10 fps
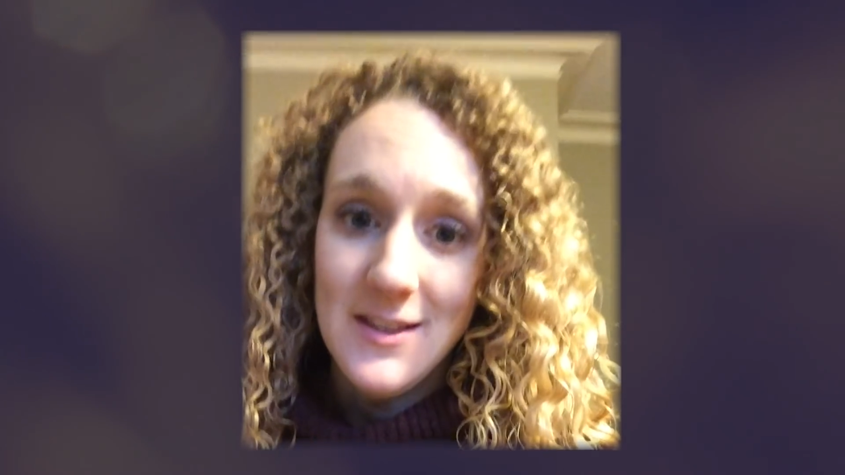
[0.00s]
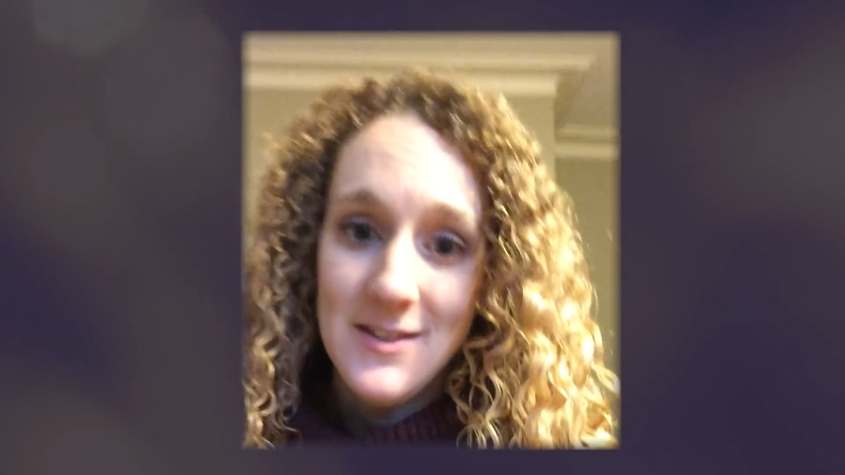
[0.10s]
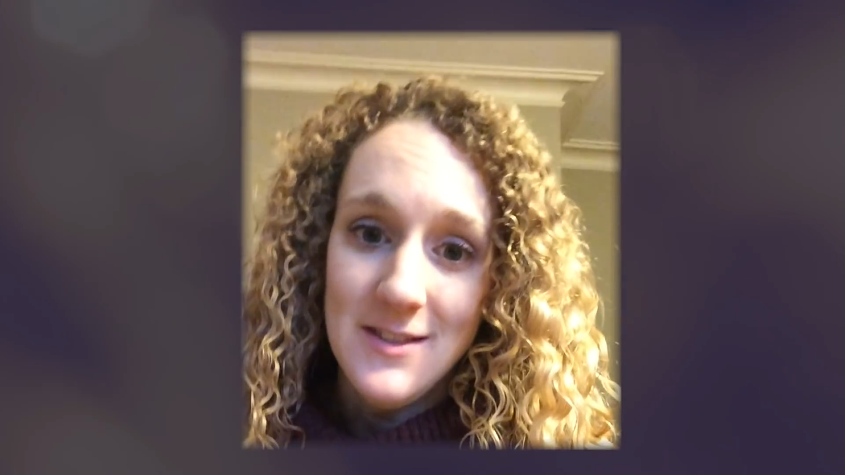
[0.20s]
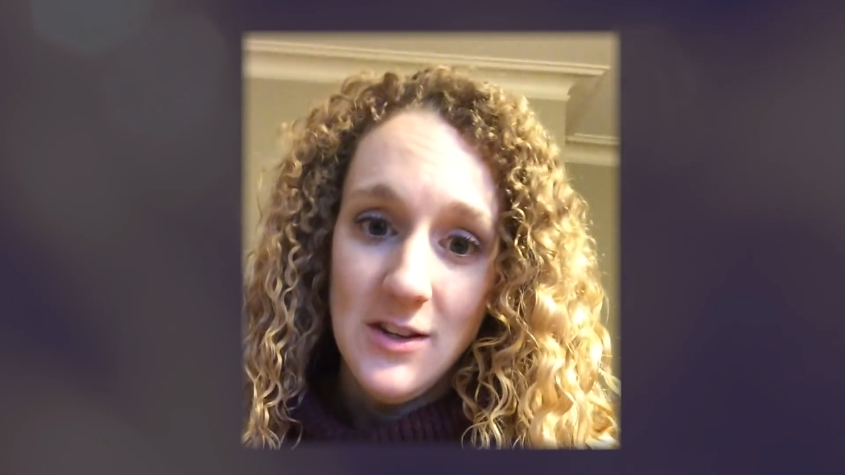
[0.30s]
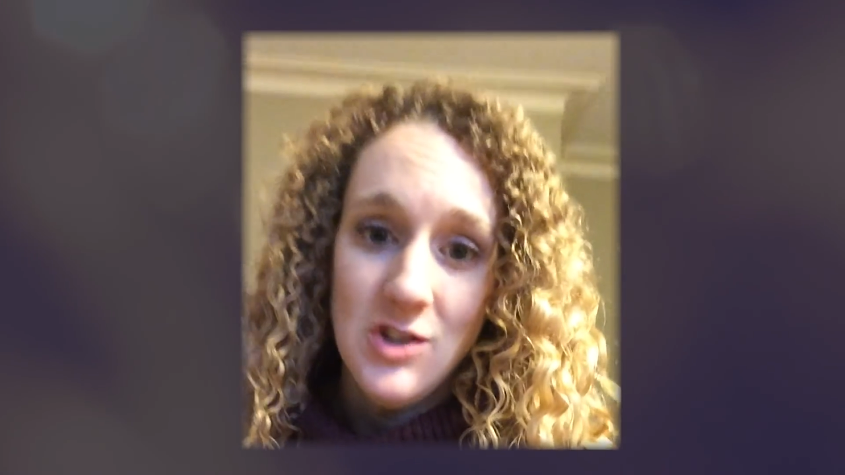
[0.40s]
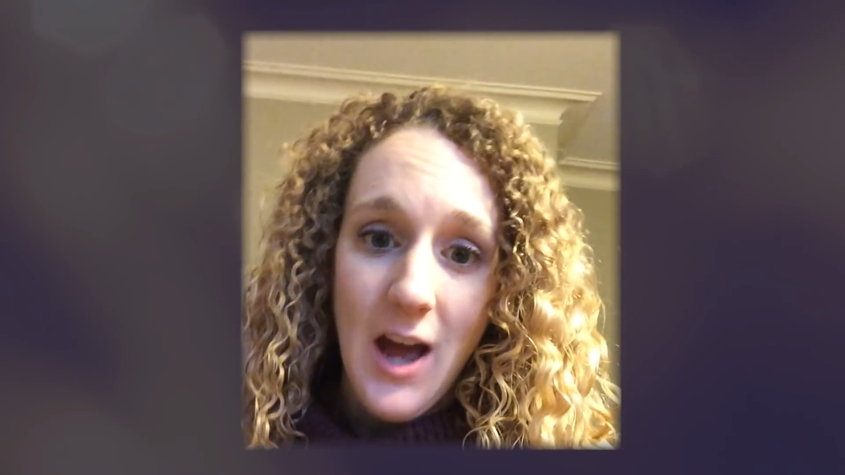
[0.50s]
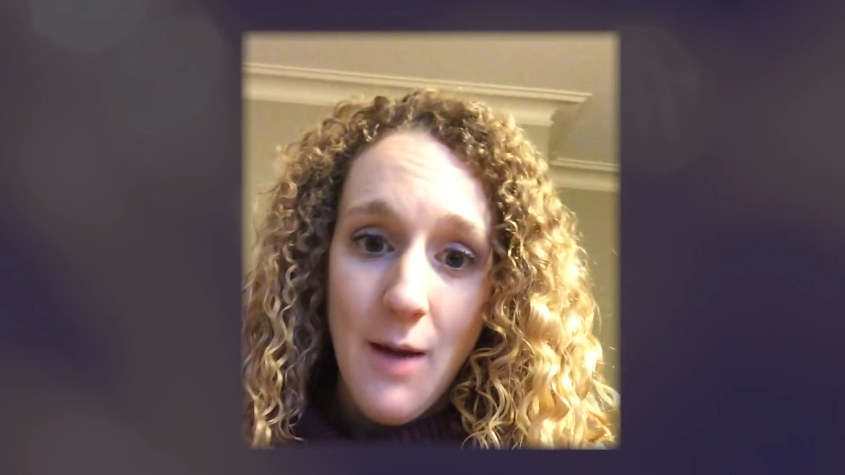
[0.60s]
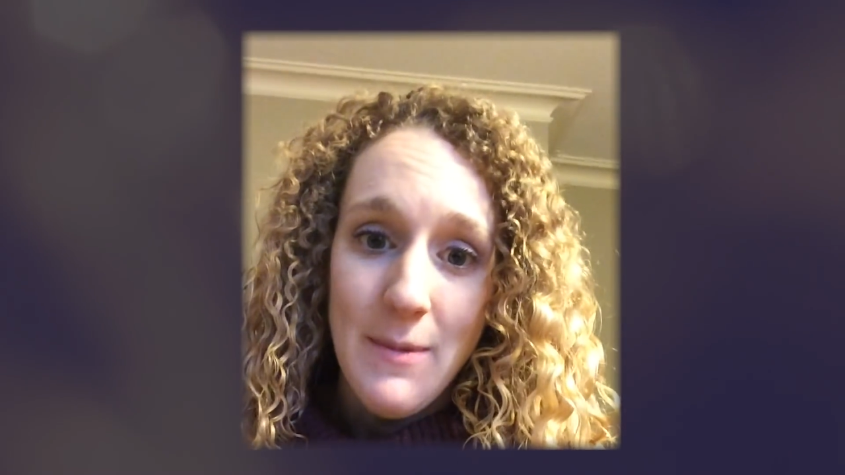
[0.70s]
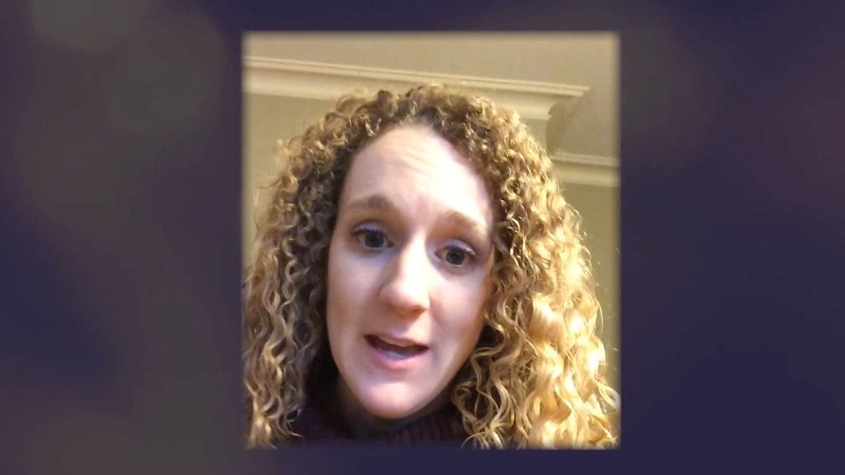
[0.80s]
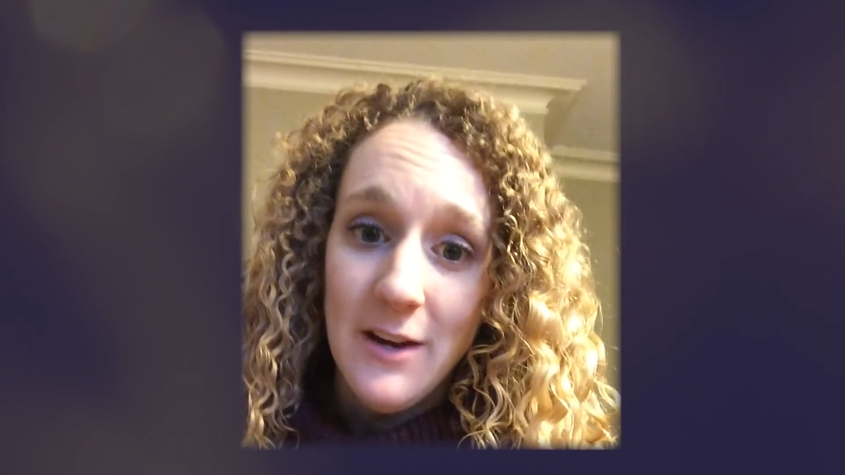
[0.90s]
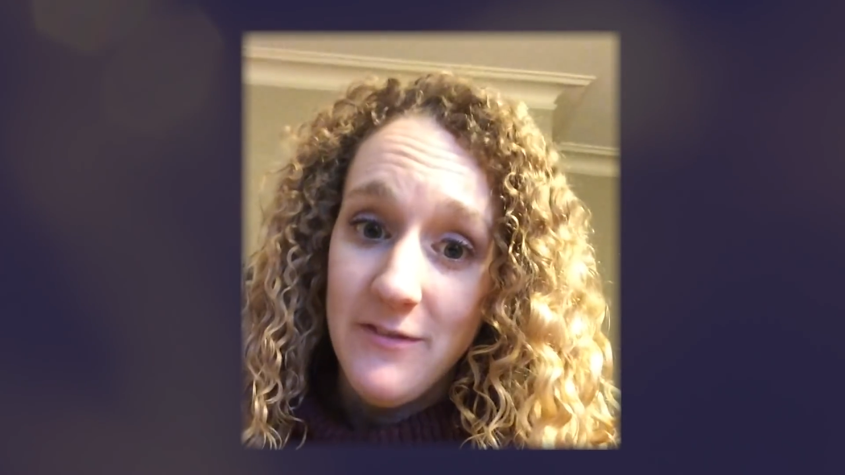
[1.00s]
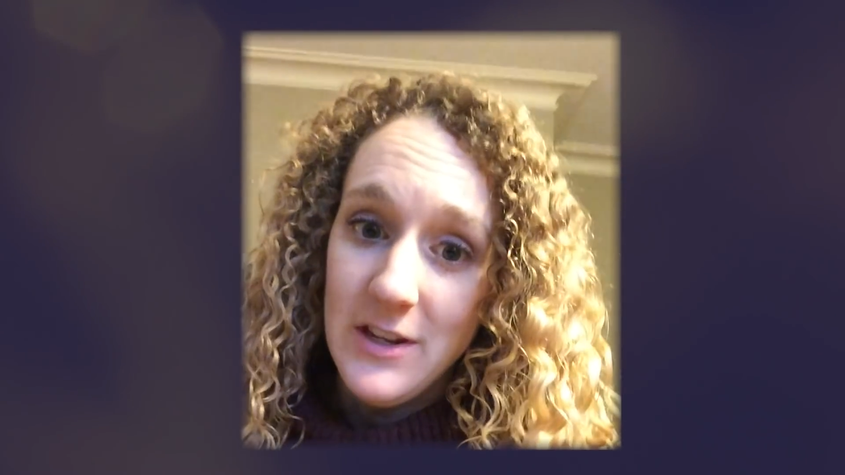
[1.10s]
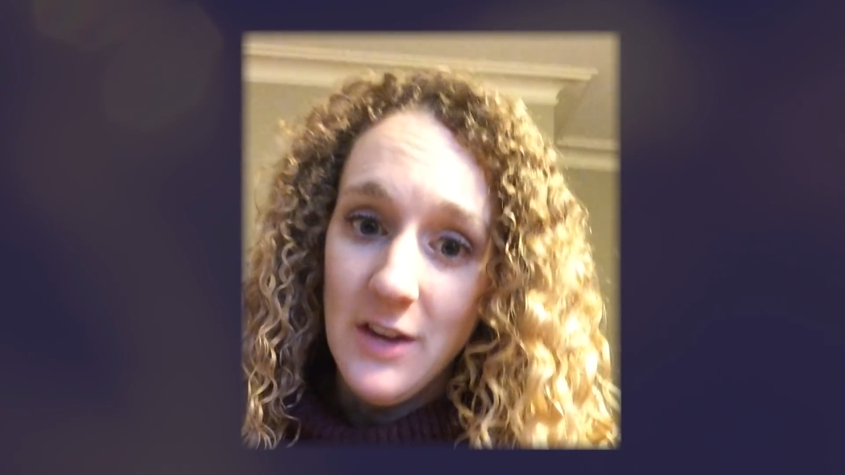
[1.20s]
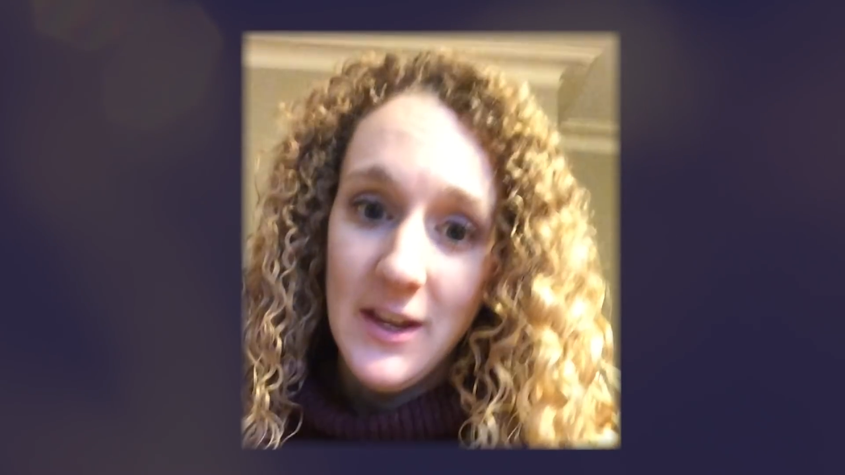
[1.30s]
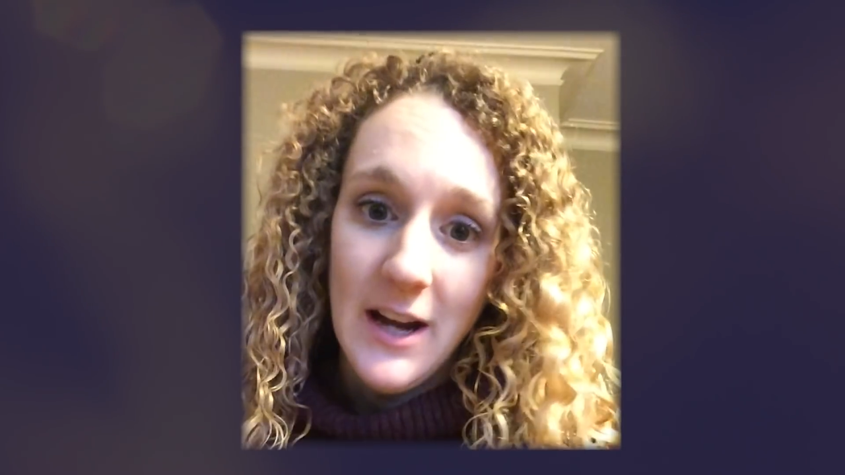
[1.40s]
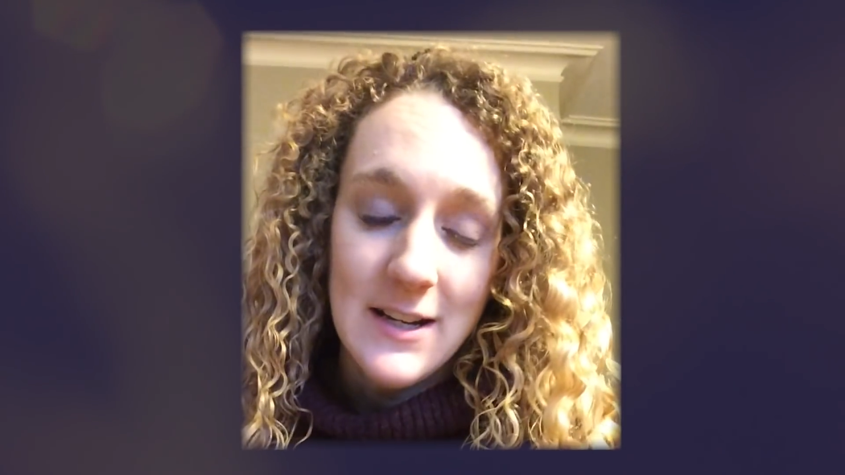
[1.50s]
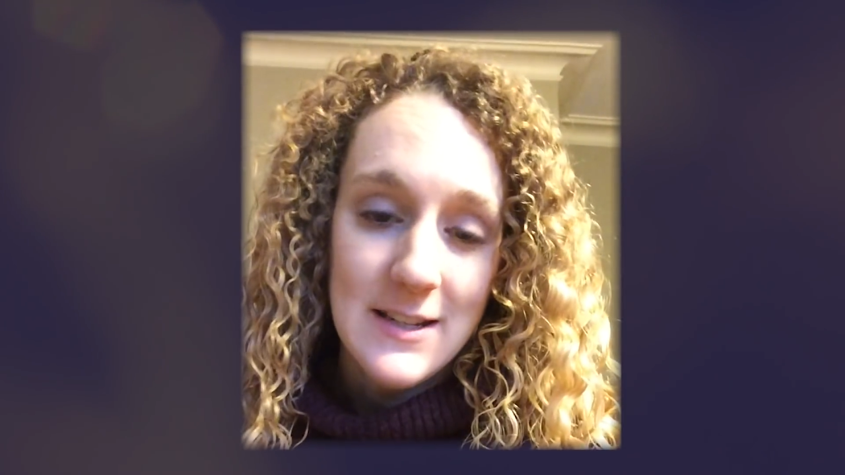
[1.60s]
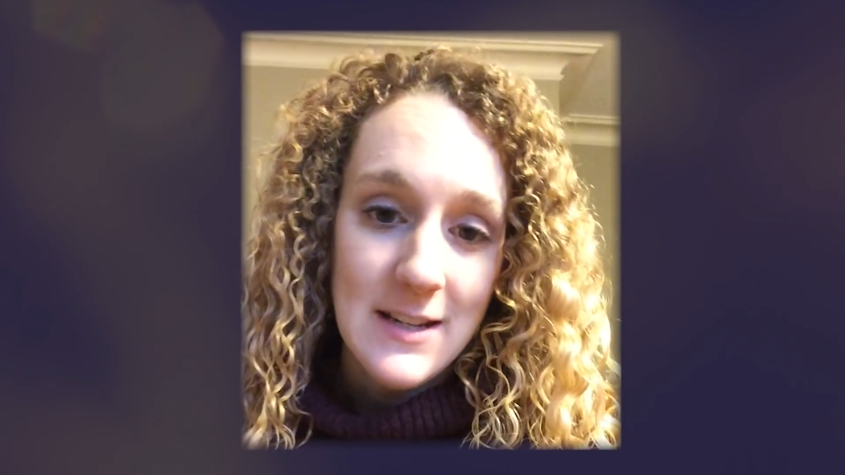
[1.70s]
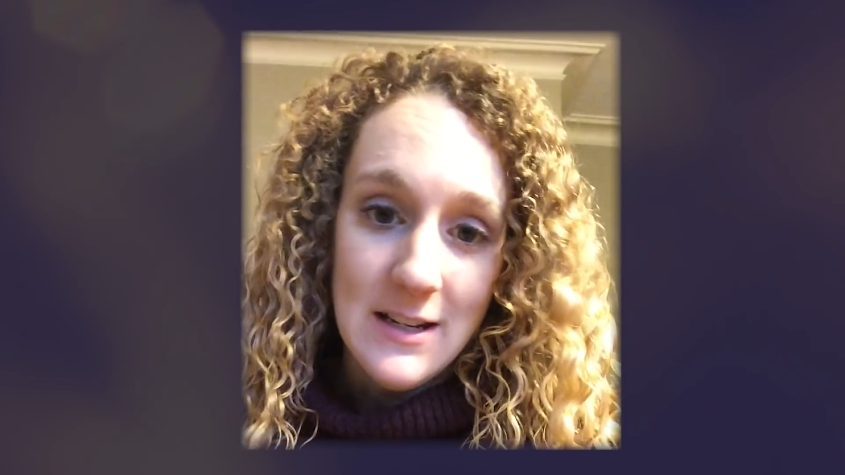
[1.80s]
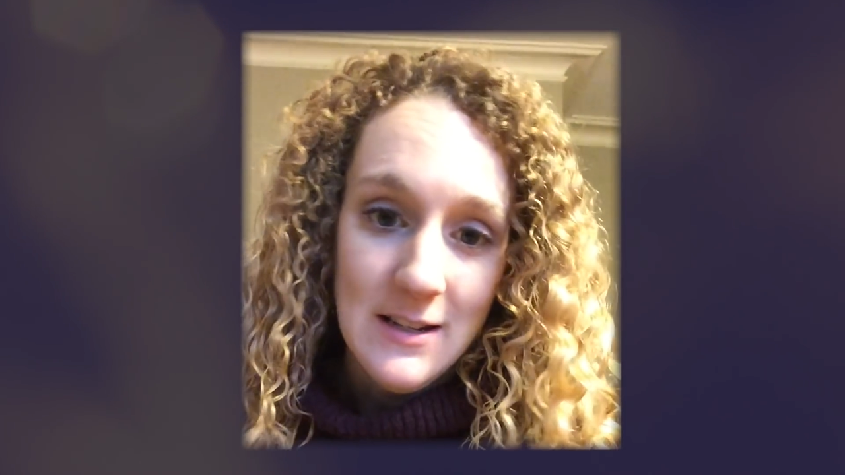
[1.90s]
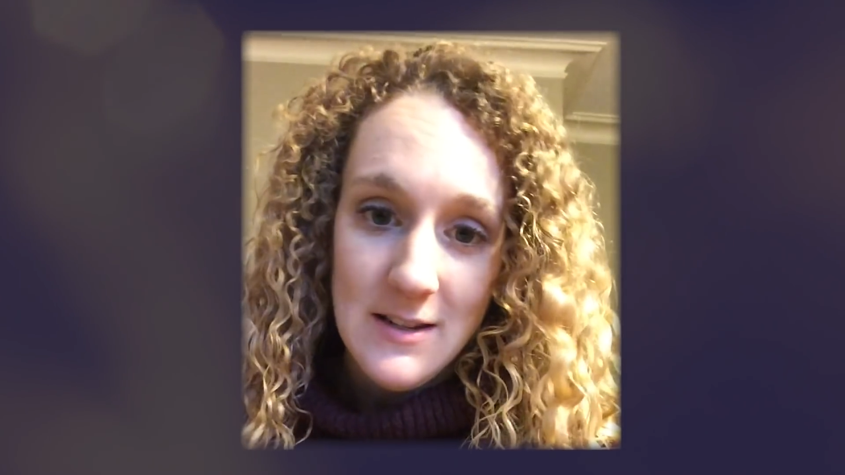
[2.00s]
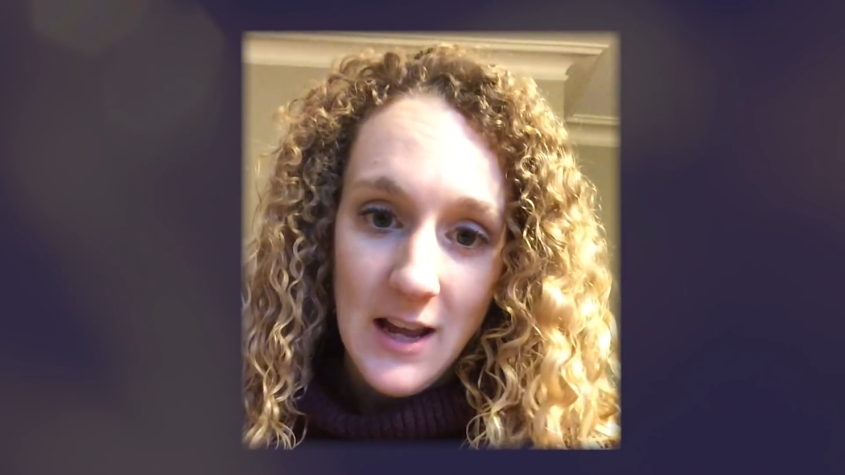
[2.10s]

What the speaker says: this is a job in a field that I didn't